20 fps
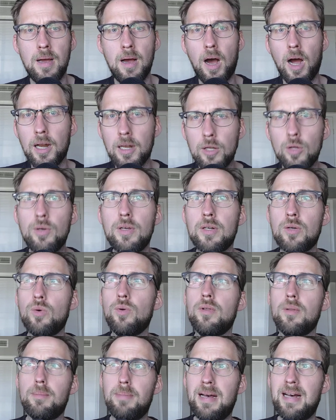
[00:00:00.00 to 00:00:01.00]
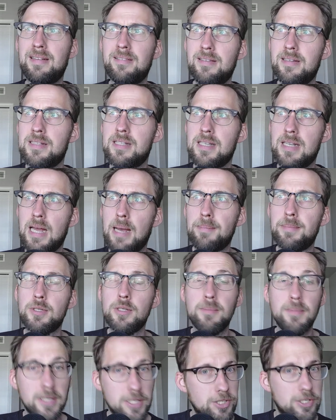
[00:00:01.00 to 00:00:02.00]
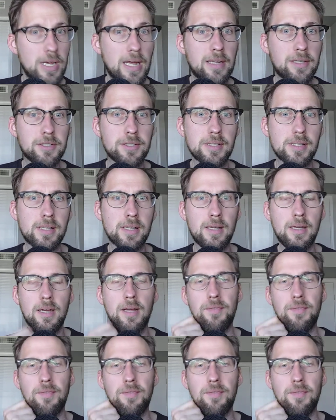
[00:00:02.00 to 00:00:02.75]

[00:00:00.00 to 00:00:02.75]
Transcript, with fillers: I look at all the bad things that happen to me as challenges.